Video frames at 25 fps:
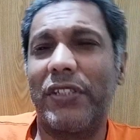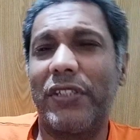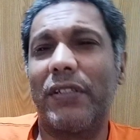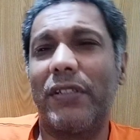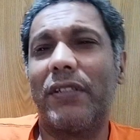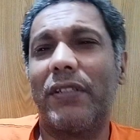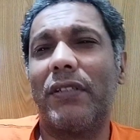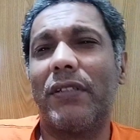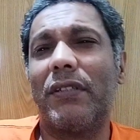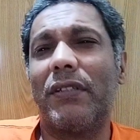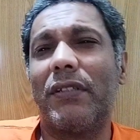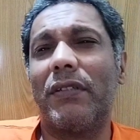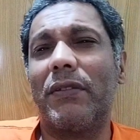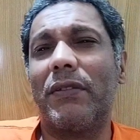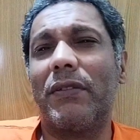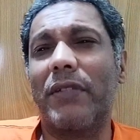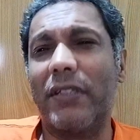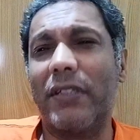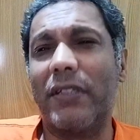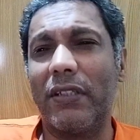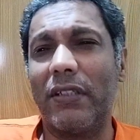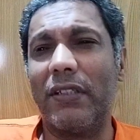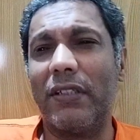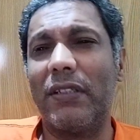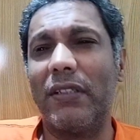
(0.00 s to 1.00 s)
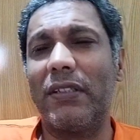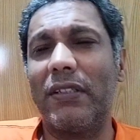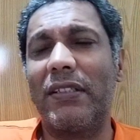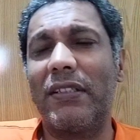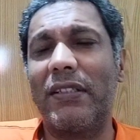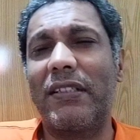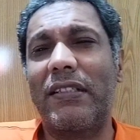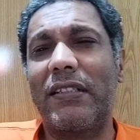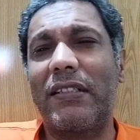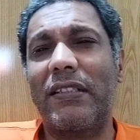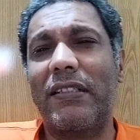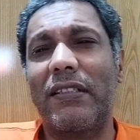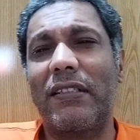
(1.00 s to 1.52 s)

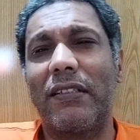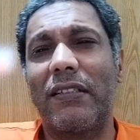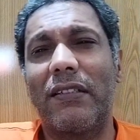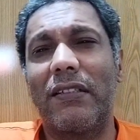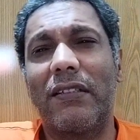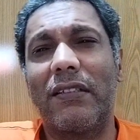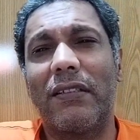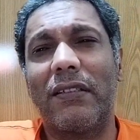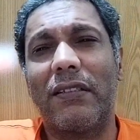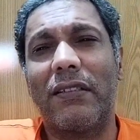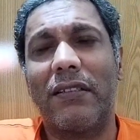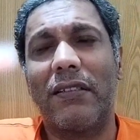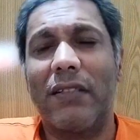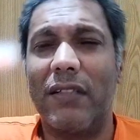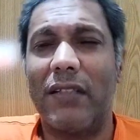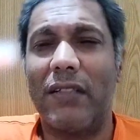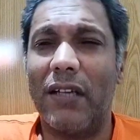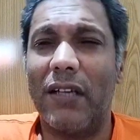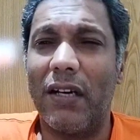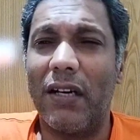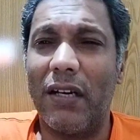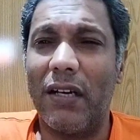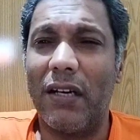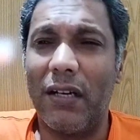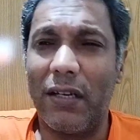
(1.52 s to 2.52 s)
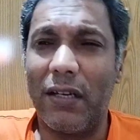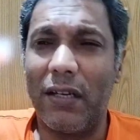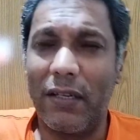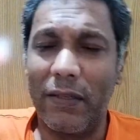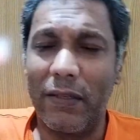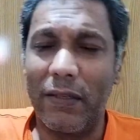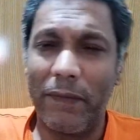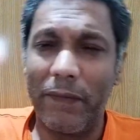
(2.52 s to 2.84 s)
Kurds are